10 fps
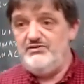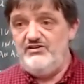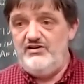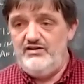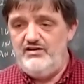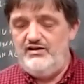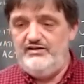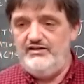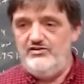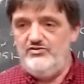belong
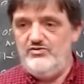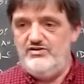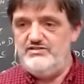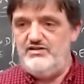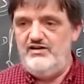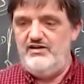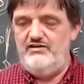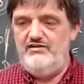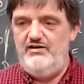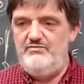in a course
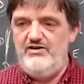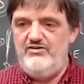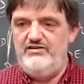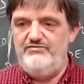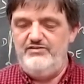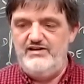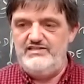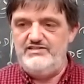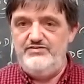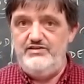on American
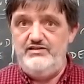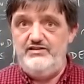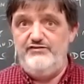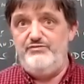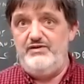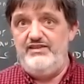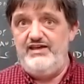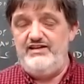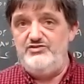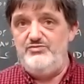philosophy, if by
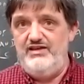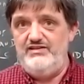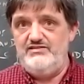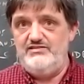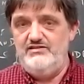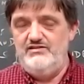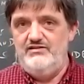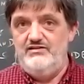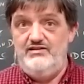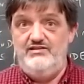that you meant
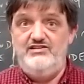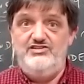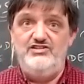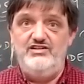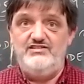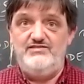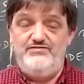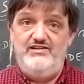indigenous